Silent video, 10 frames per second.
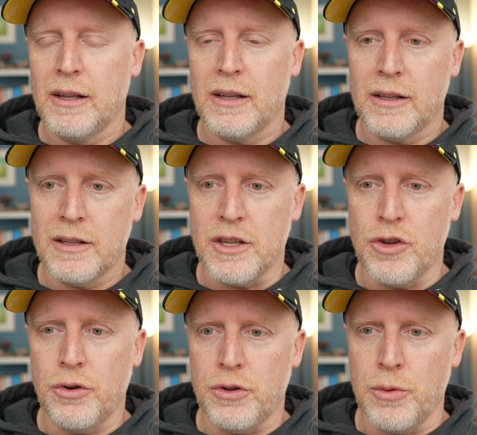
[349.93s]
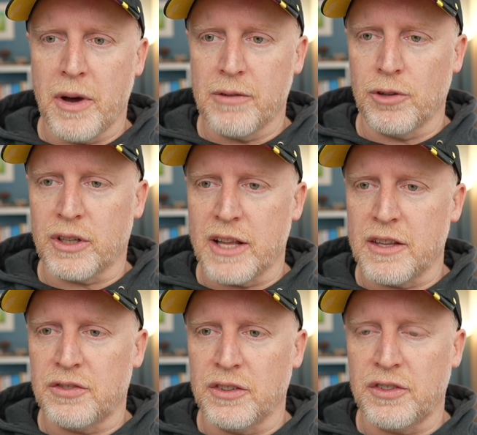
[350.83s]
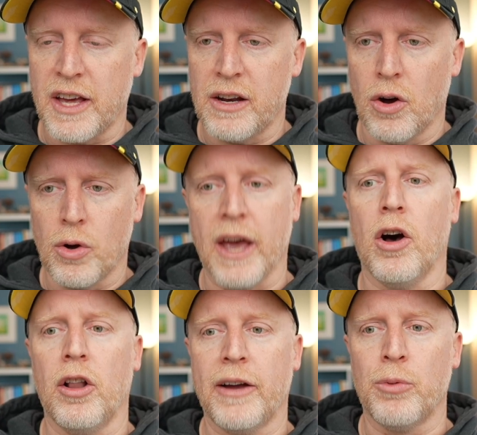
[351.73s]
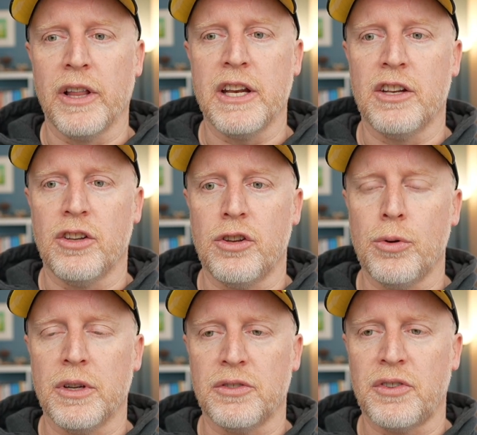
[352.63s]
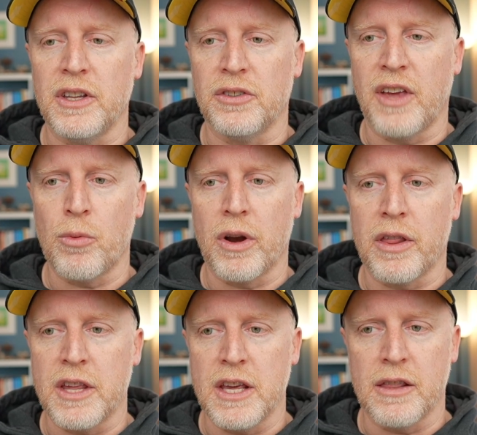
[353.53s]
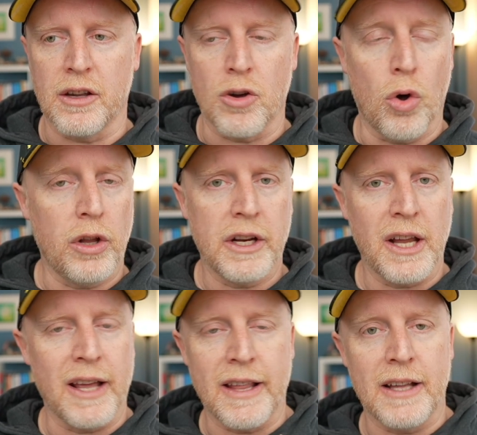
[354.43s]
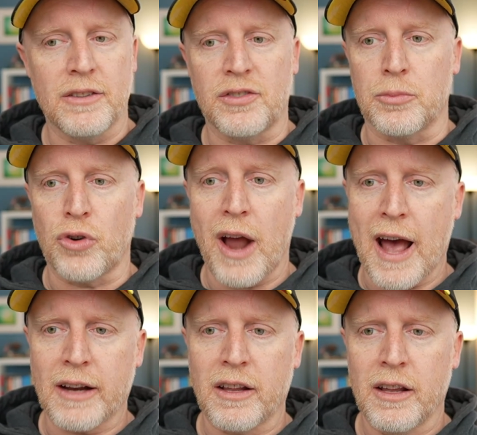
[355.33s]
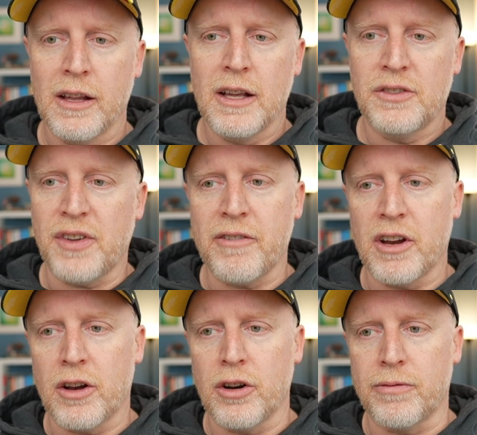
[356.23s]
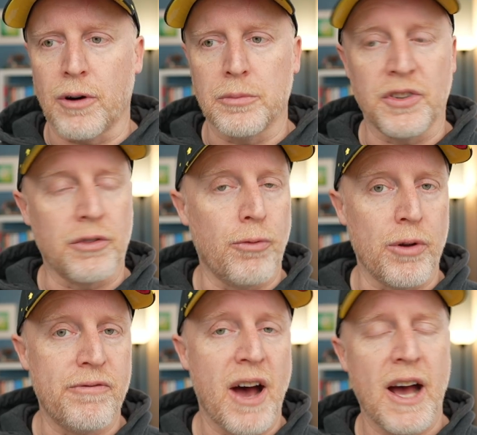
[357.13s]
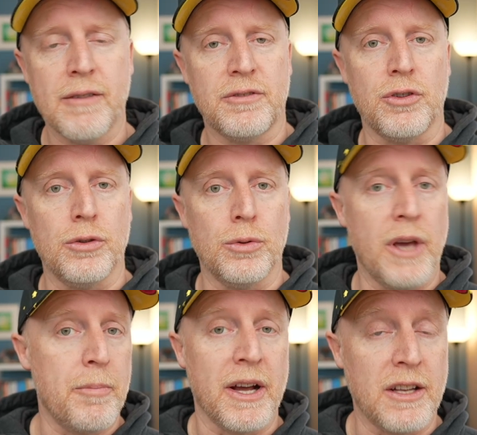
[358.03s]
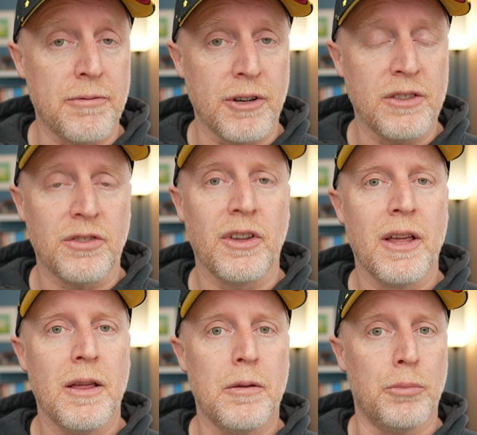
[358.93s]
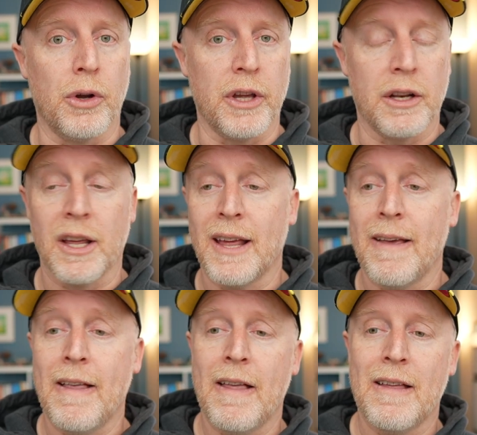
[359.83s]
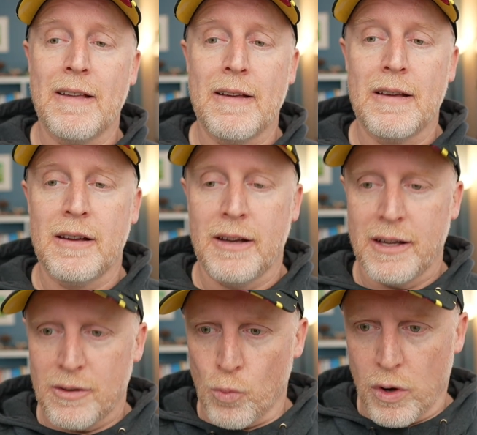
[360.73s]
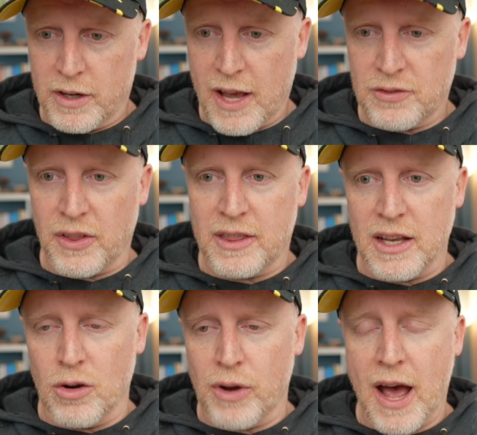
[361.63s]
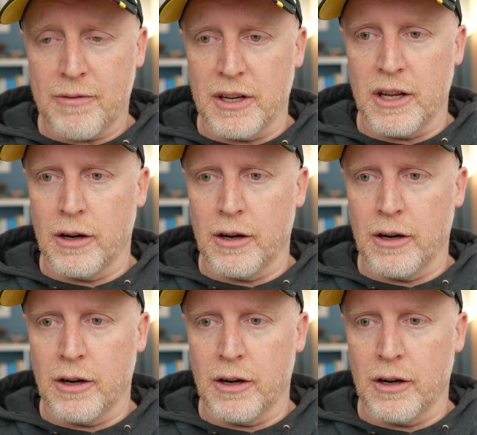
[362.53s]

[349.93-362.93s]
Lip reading: you might have looked at this and said, okay, all I really need to do is get rid of the colon and then subtract 700 from 645 to get my difference. Brilliant. One test that they don't have in here